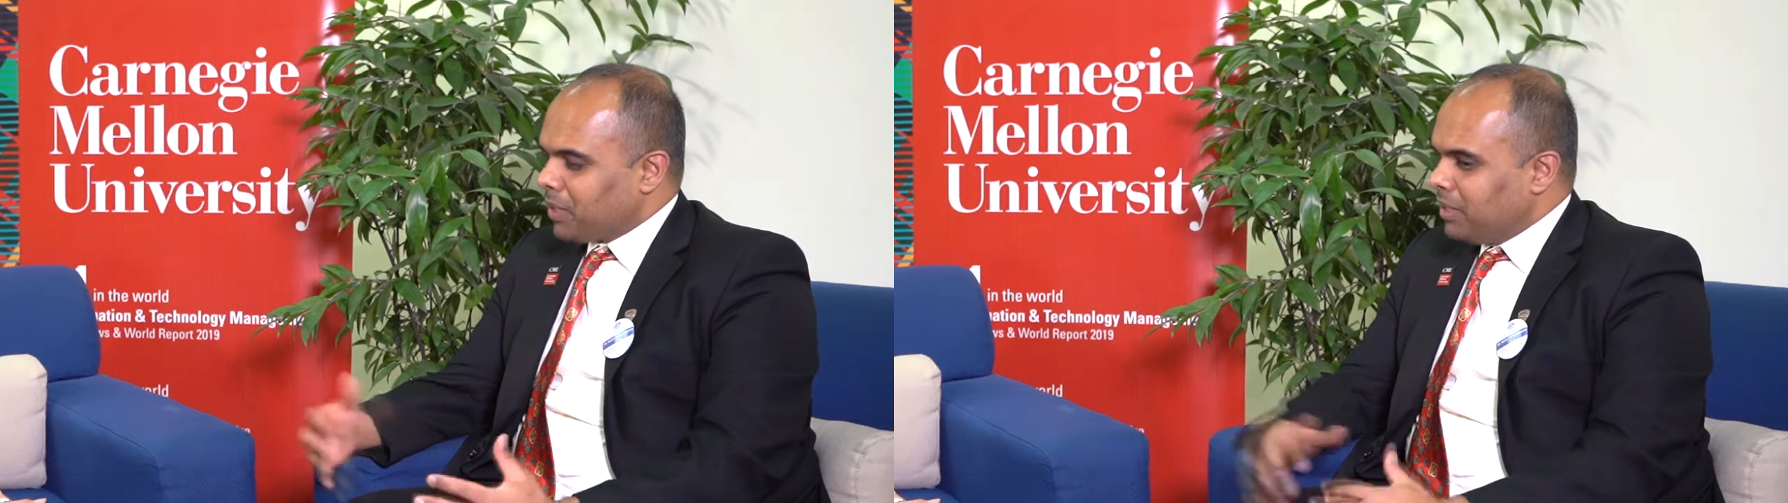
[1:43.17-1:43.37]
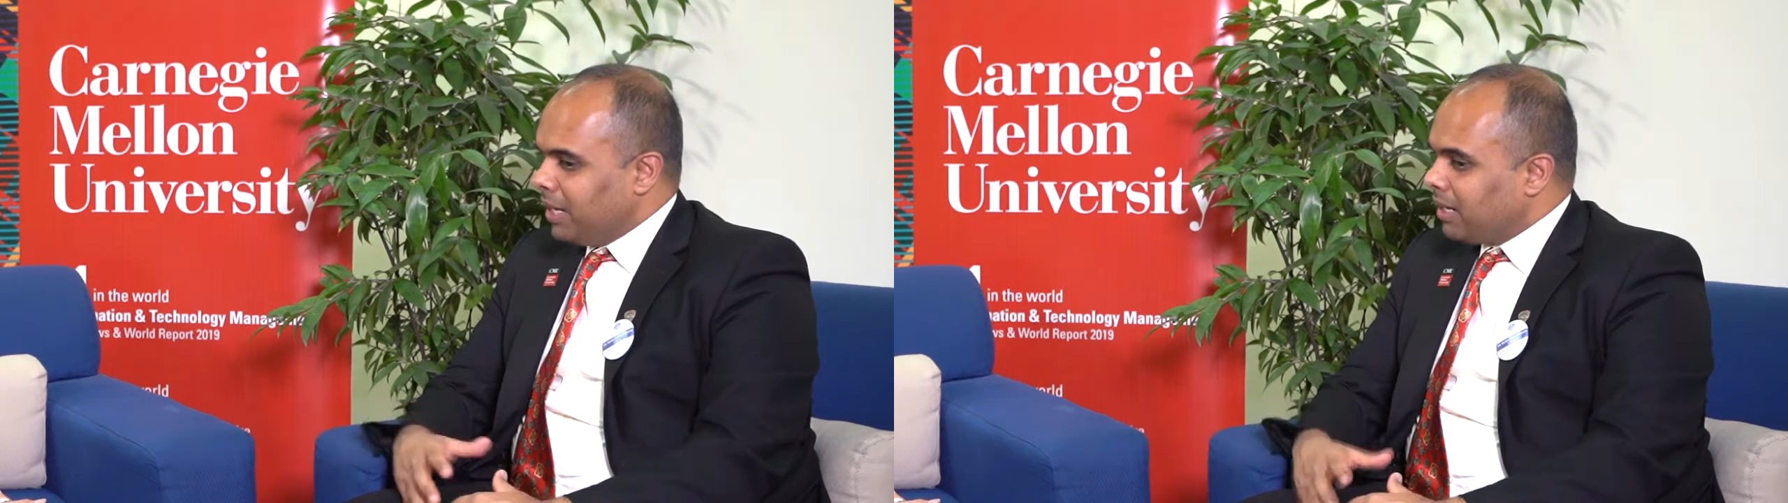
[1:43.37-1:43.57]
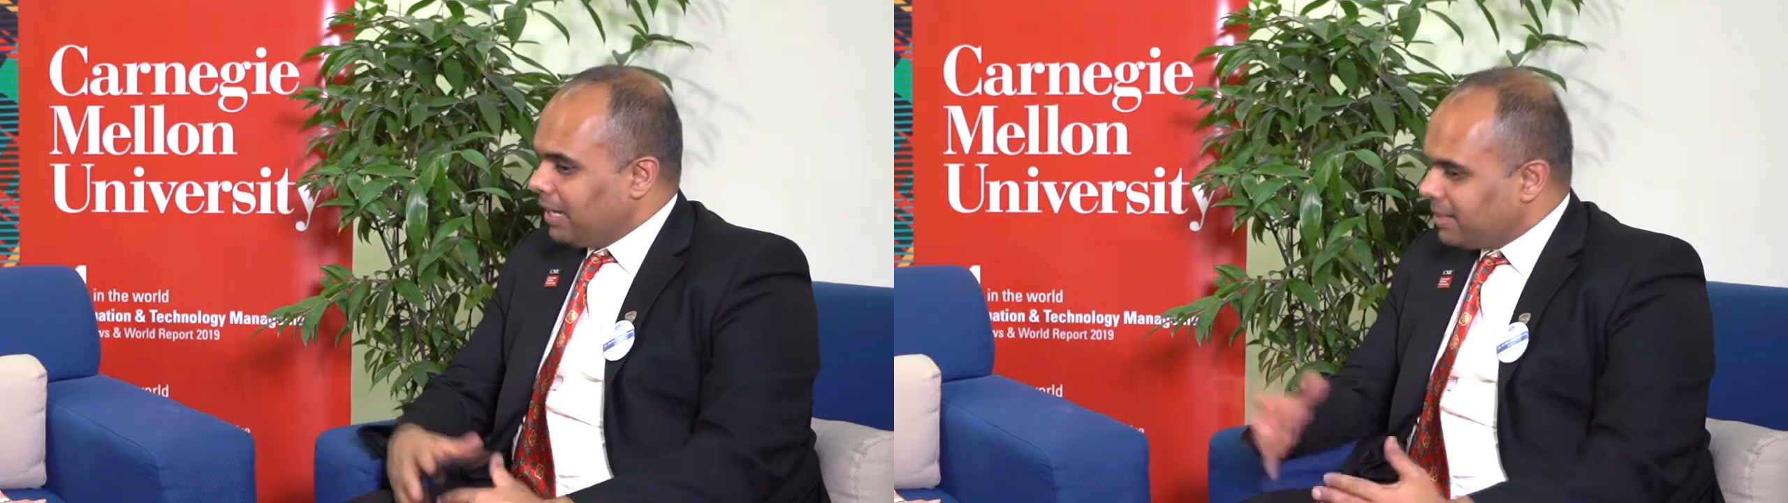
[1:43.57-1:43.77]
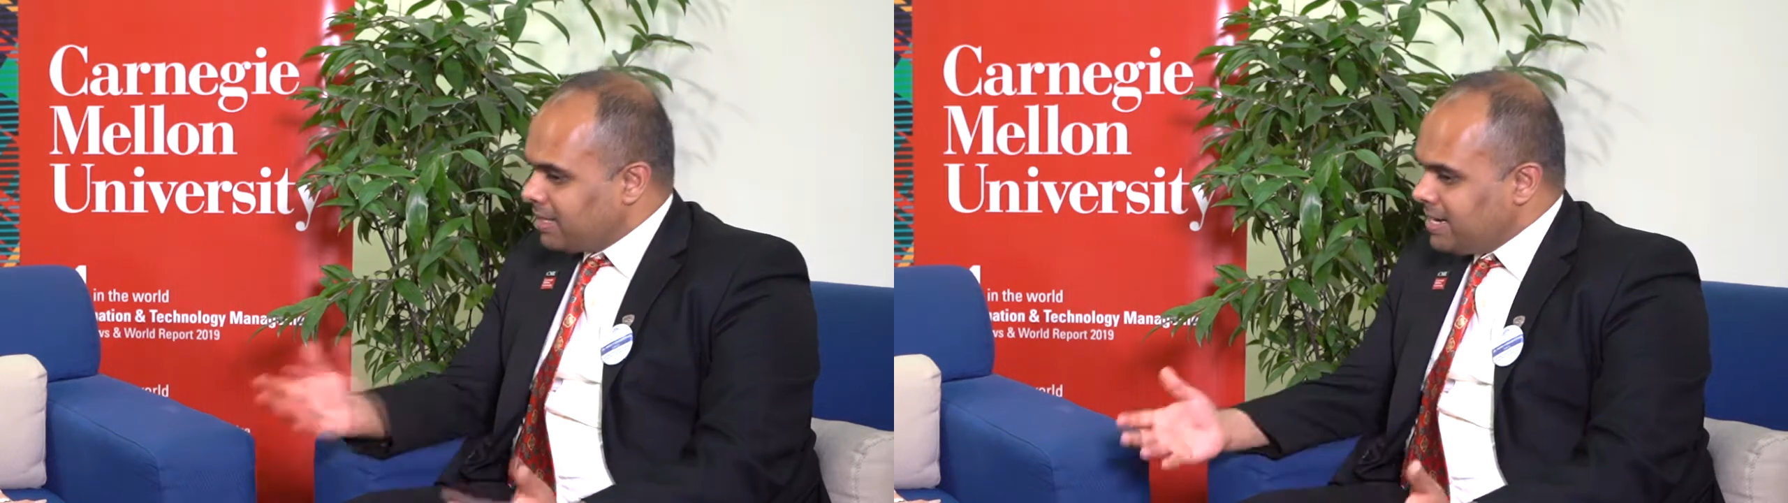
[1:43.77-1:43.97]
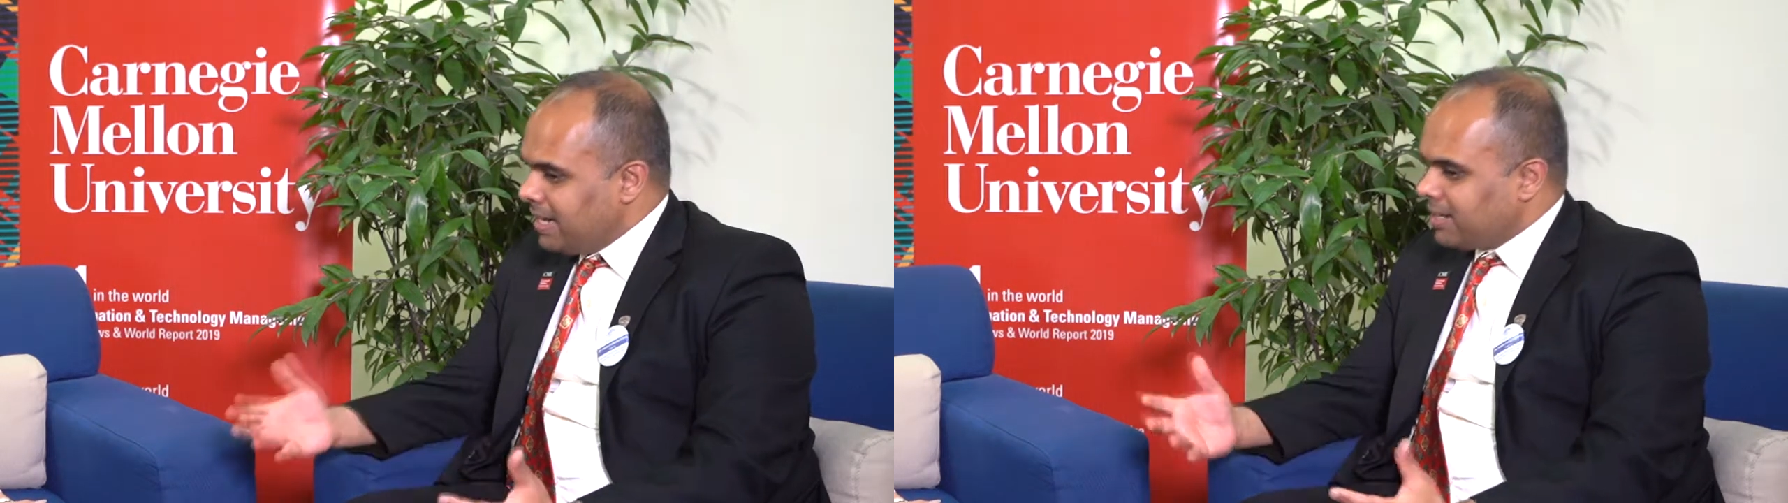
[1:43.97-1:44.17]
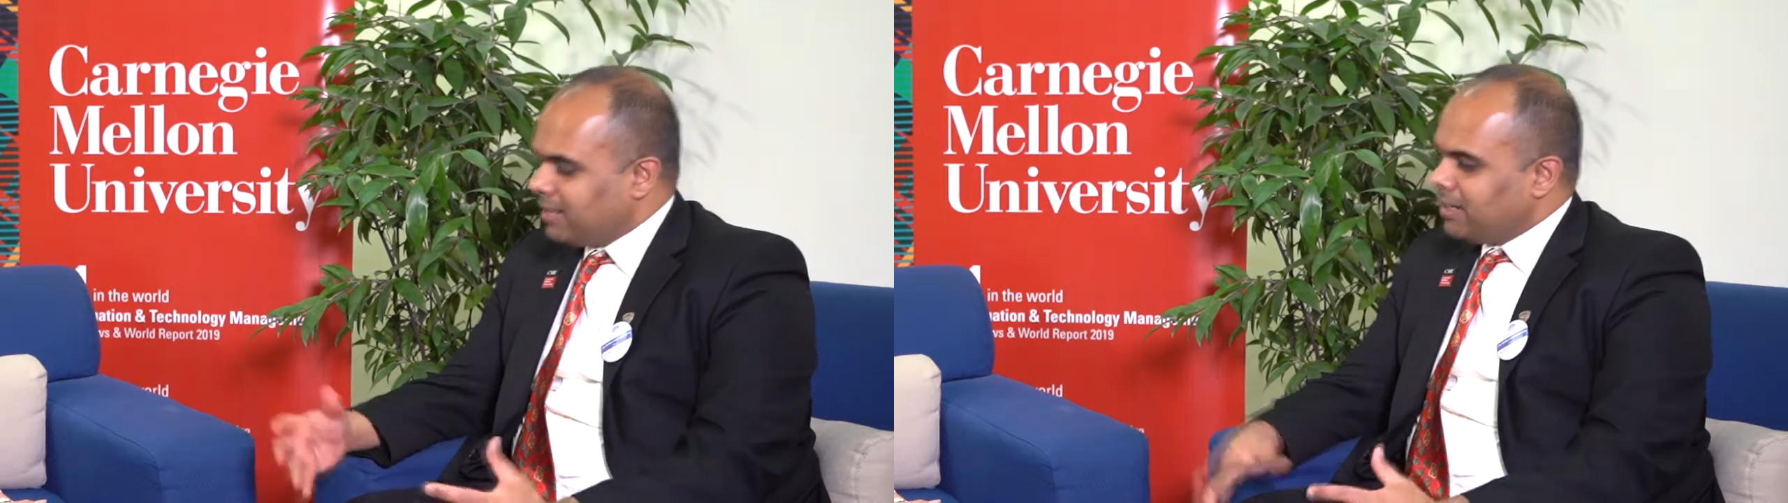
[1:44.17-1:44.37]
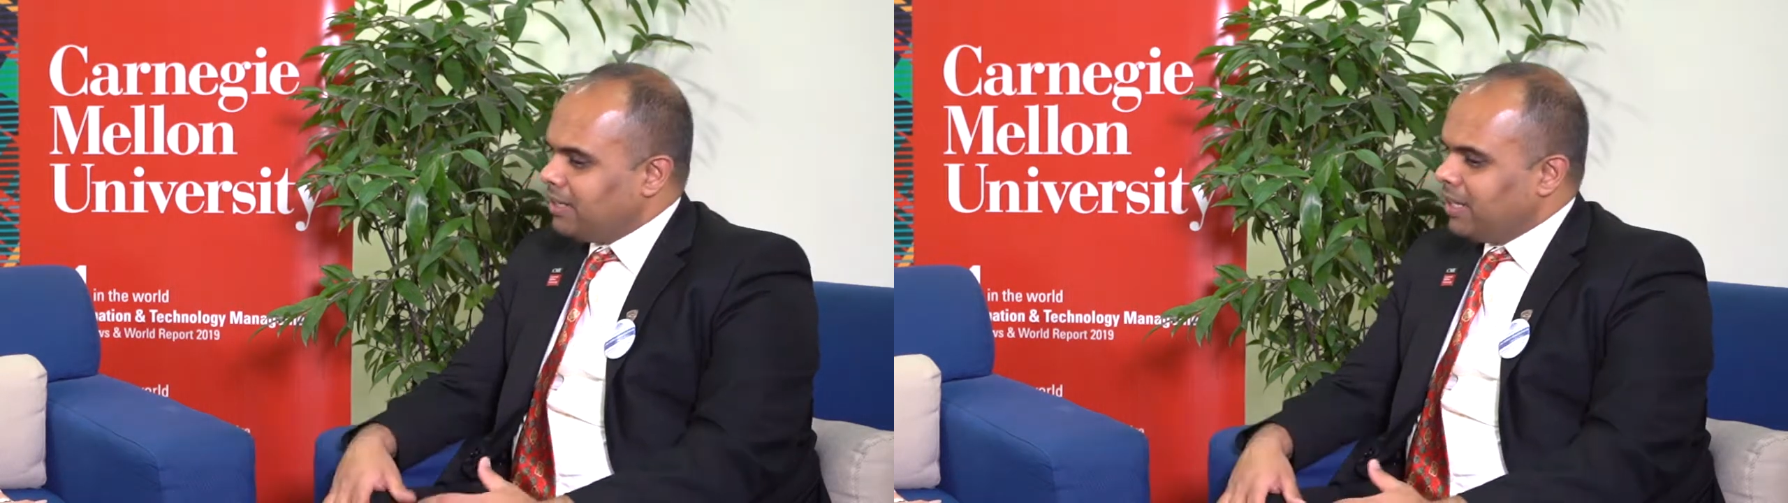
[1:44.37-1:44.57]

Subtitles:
They collected data.